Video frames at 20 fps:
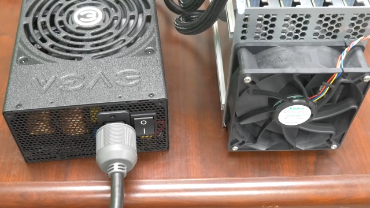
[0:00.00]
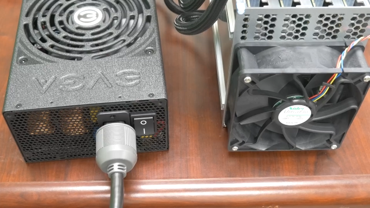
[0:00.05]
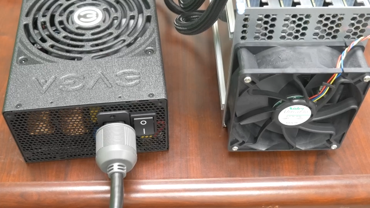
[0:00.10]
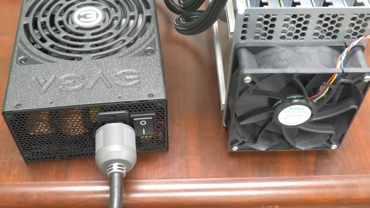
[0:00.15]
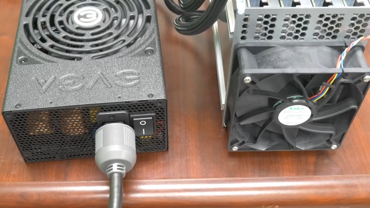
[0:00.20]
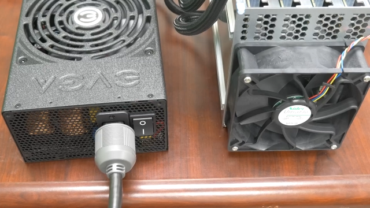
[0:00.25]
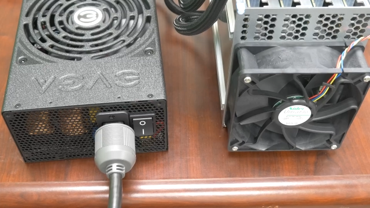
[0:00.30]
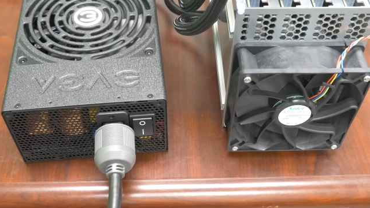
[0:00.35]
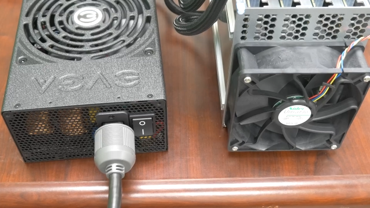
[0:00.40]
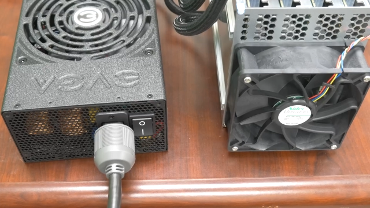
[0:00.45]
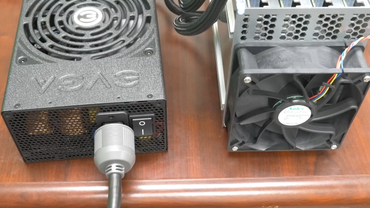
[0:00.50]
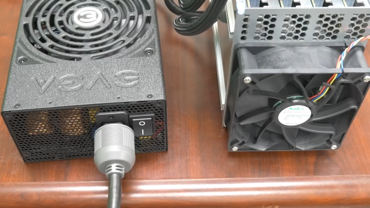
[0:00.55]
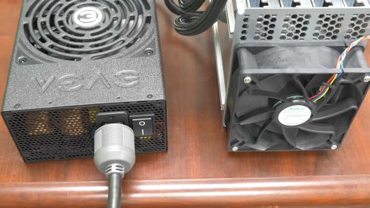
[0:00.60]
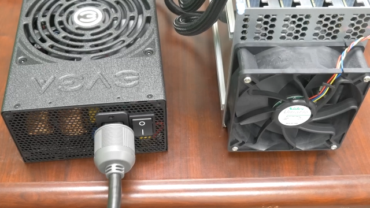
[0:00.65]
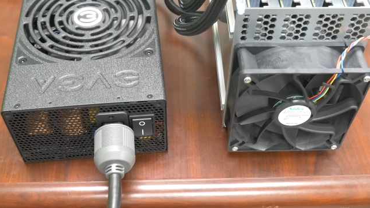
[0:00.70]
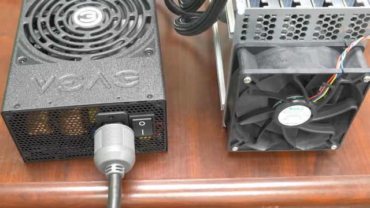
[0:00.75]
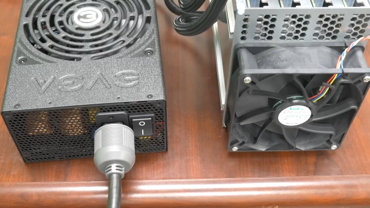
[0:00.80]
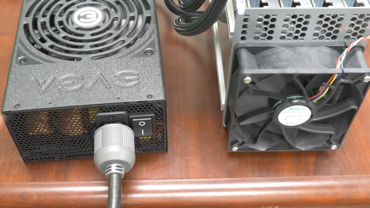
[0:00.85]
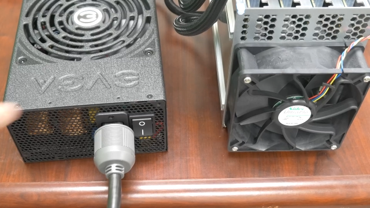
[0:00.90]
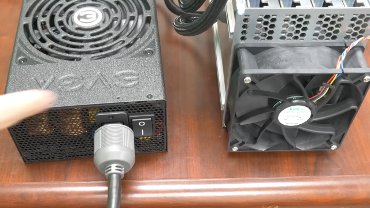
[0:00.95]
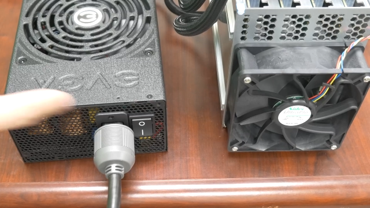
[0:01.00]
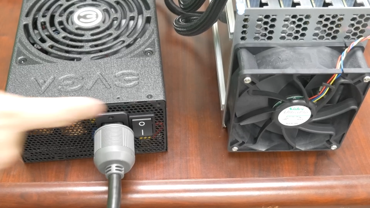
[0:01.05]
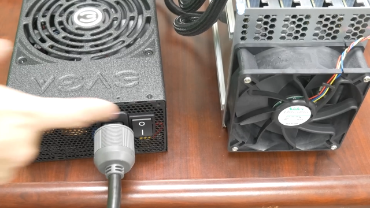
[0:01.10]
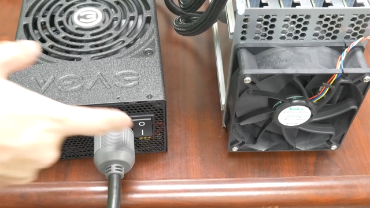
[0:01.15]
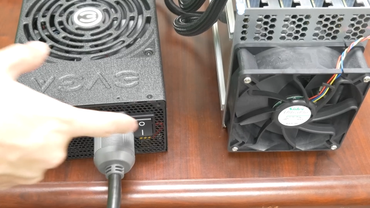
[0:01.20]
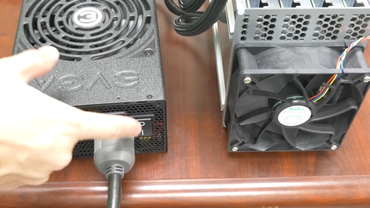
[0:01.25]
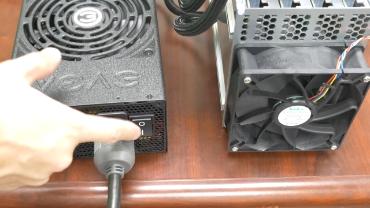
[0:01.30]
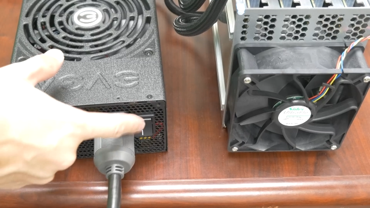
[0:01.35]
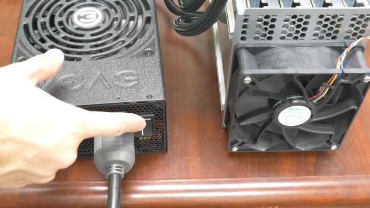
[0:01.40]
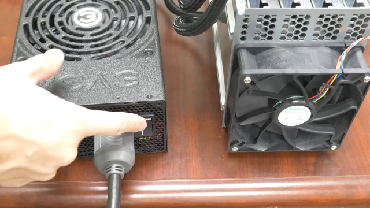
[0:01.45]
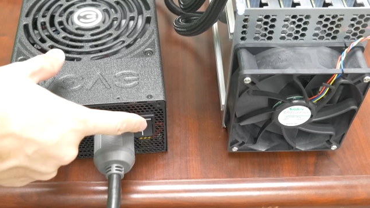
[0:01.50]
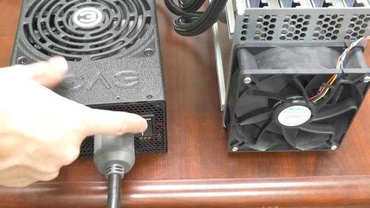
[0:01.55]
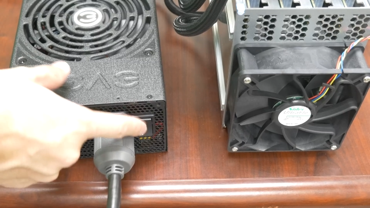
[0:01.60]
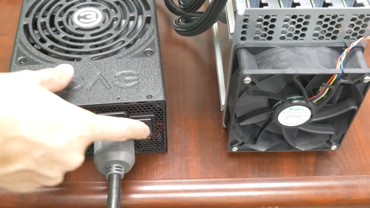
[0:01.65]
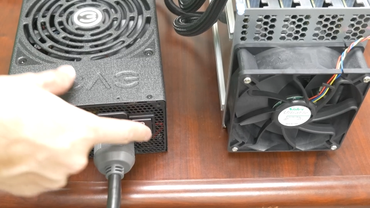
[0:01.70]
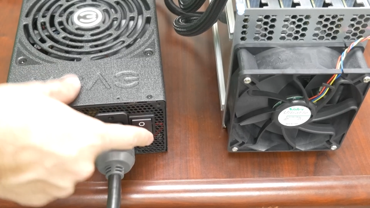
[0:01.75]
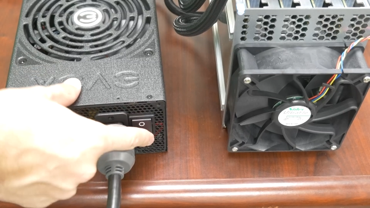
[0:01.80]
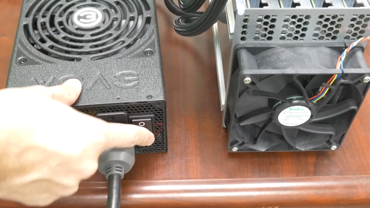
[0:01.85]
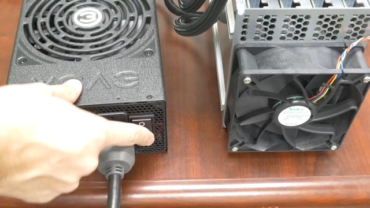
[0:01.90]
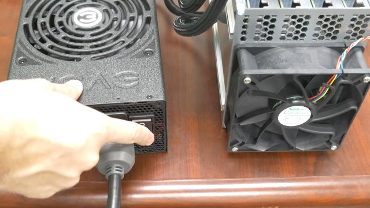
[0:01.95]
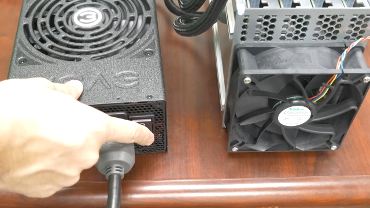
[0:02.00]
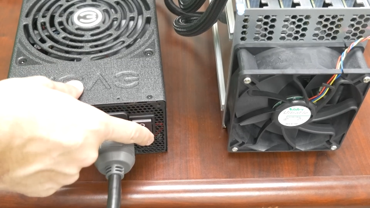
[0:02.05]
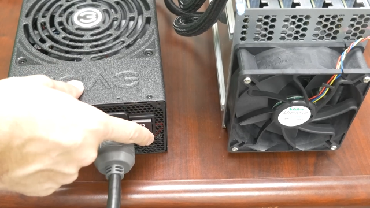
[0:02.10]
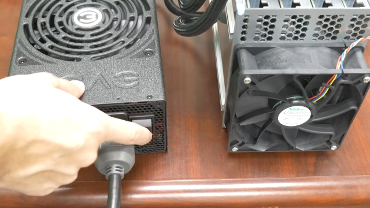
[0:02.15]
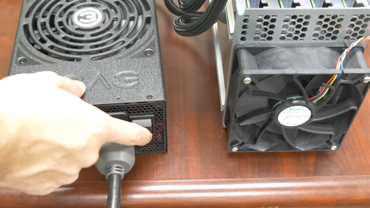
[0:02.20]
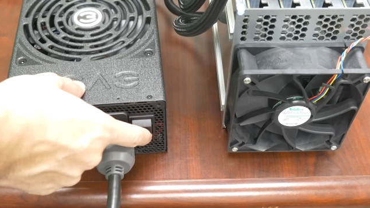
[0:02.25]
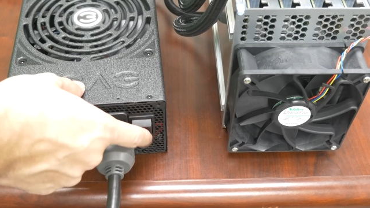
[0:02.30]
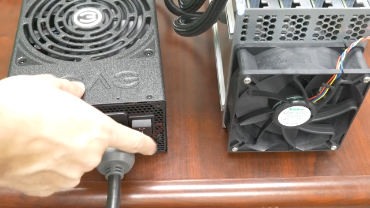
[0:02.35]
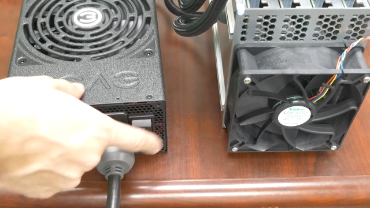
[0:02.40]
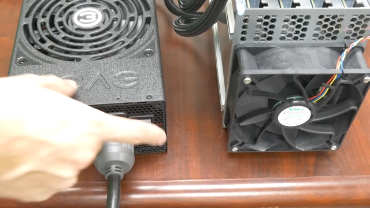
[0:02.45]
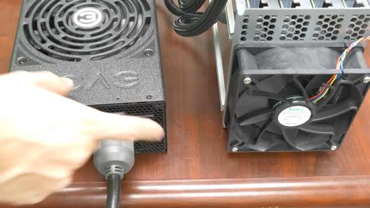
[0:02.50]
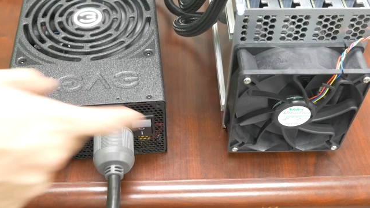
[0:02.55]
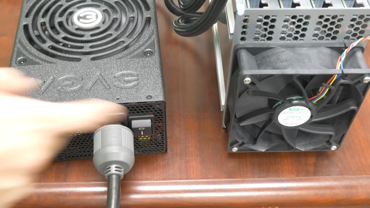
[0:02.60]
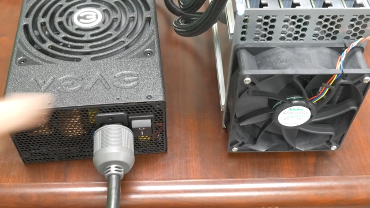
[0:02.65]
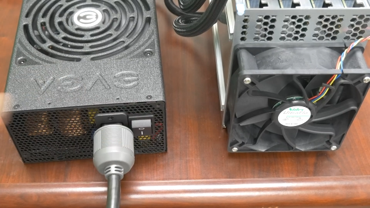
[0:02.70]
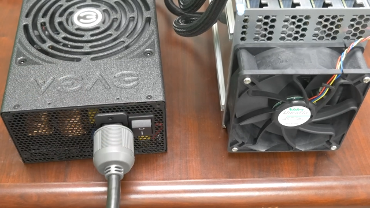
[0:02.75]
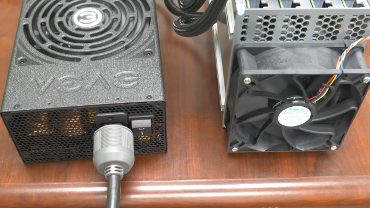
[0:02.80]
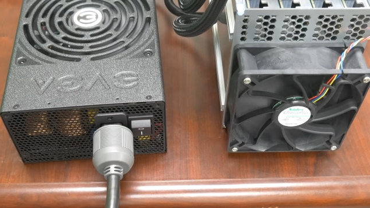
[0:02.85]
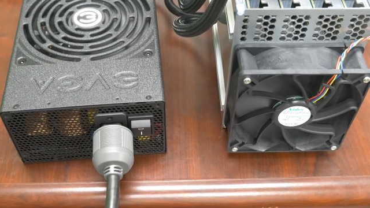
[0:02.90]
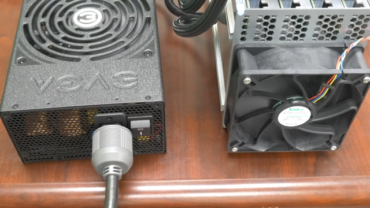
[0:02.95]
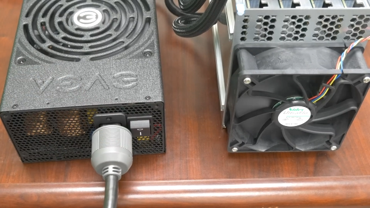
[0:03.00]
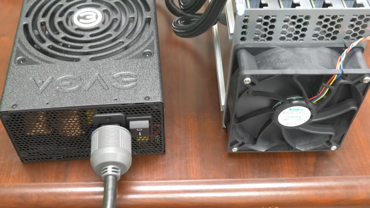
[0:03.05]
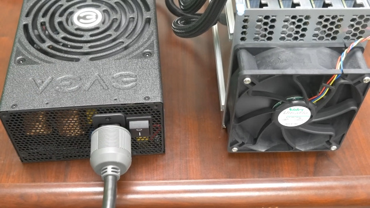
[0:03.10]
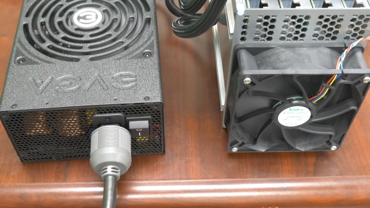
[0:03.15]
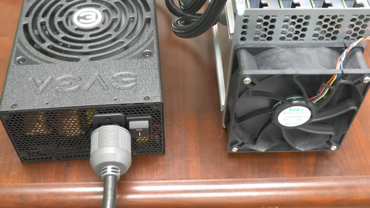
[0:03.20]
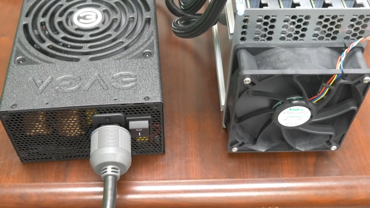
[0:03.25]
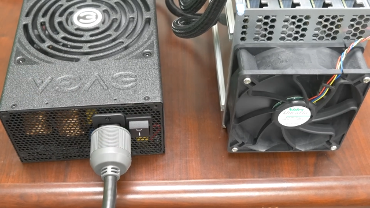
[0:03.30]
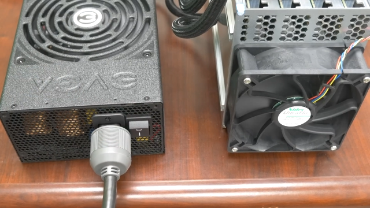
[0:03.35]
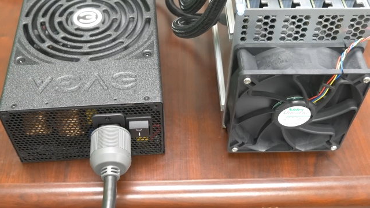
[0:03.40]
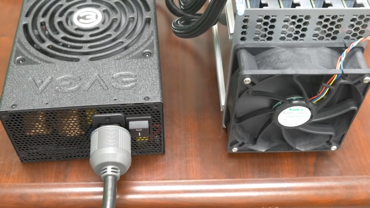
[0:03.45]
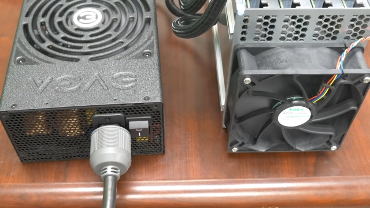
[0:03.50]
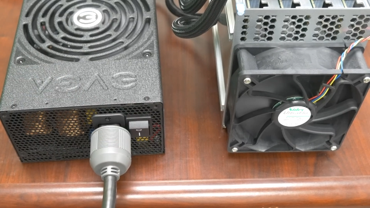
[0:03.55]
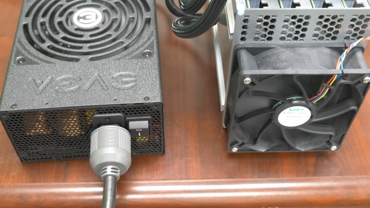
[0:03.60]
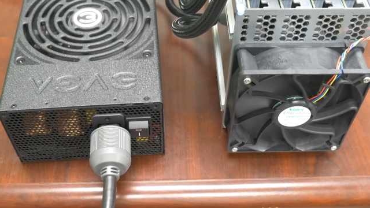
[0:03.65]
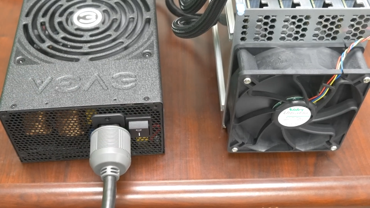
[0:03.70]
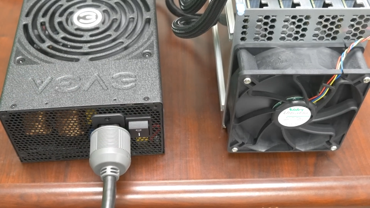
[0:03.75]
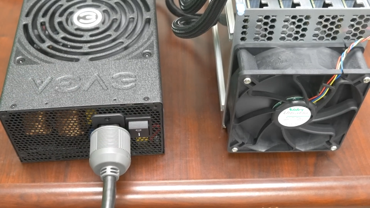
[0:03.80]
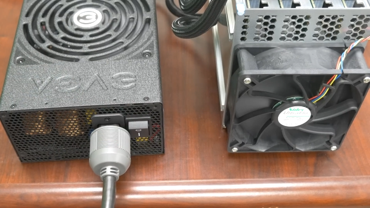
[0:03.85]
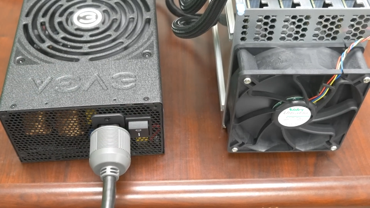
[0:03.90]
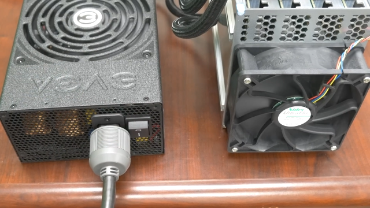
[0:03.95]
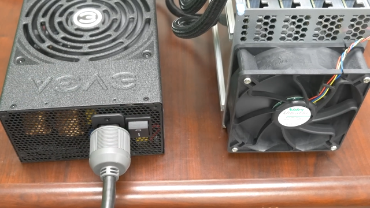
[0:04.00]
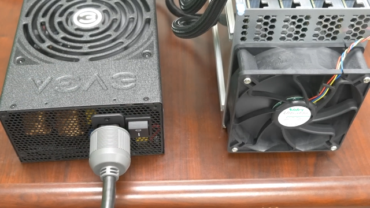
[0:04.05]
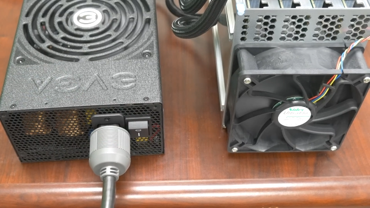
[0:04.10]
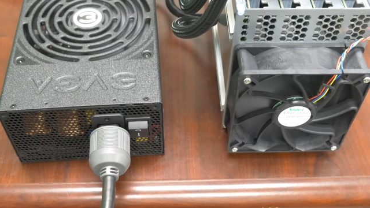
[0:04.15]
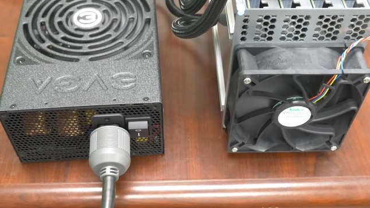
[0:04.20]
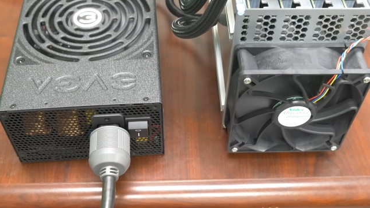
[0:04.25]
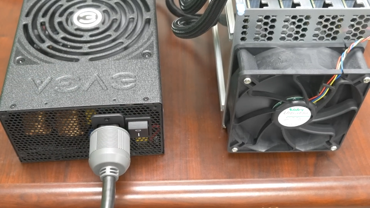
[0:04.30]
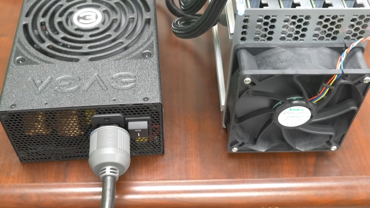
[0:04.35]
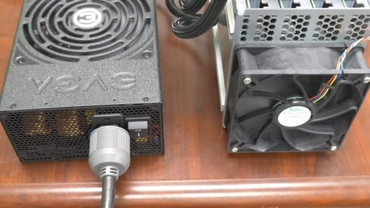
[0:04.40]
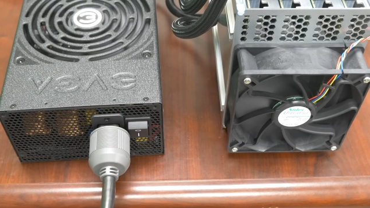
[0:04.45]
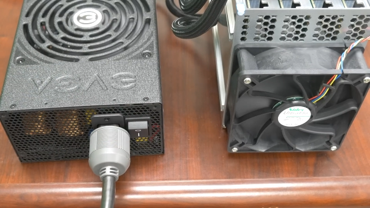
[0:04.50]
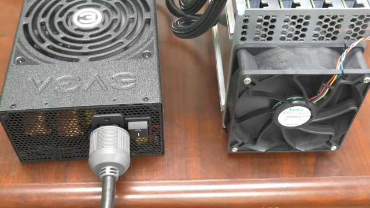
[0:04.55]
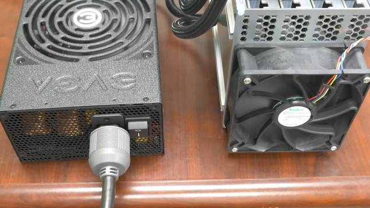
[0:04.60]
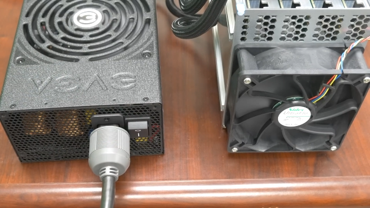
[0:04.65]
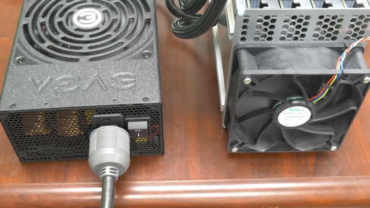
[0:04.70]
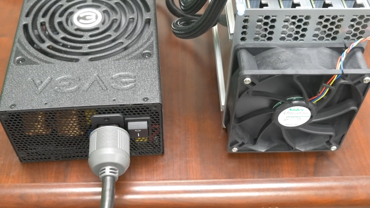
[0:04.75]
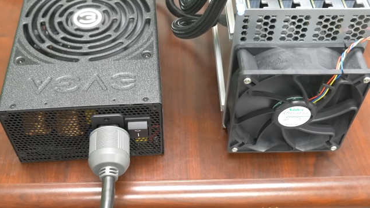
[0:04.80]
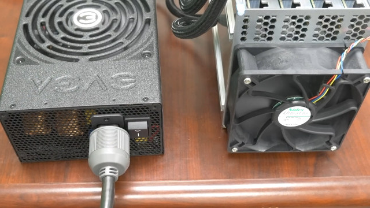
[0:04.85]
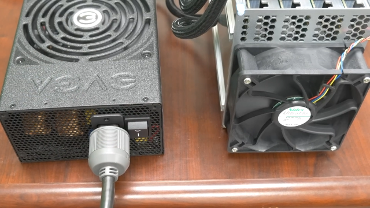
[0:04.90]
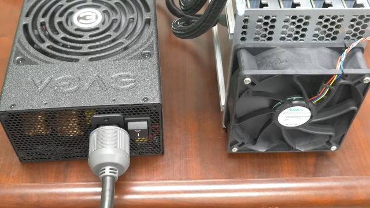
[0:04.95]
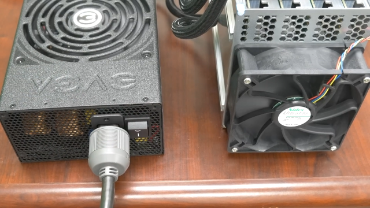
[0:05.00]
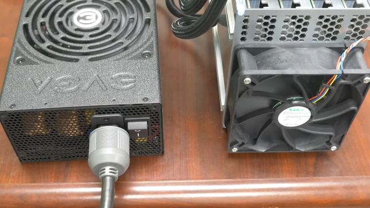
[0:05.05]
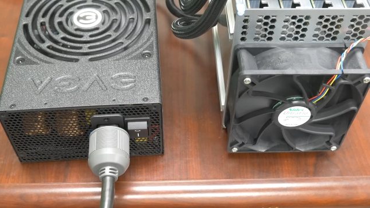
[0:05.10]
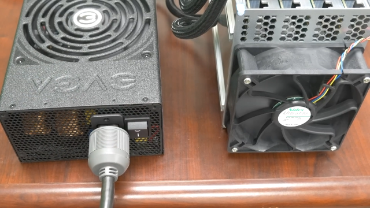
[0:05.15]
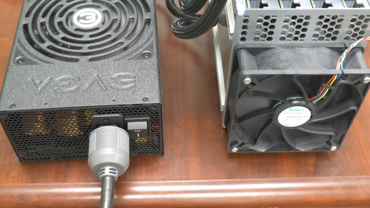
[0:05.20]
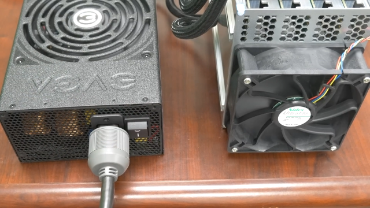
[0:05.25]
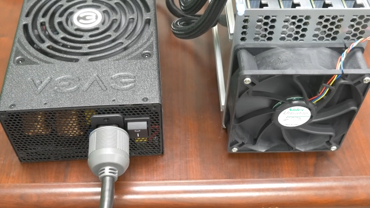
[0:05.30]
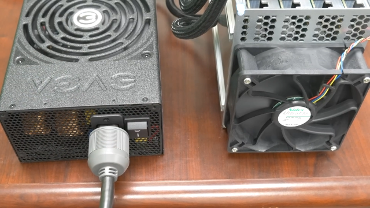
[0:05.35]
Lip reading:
(no speaker visible)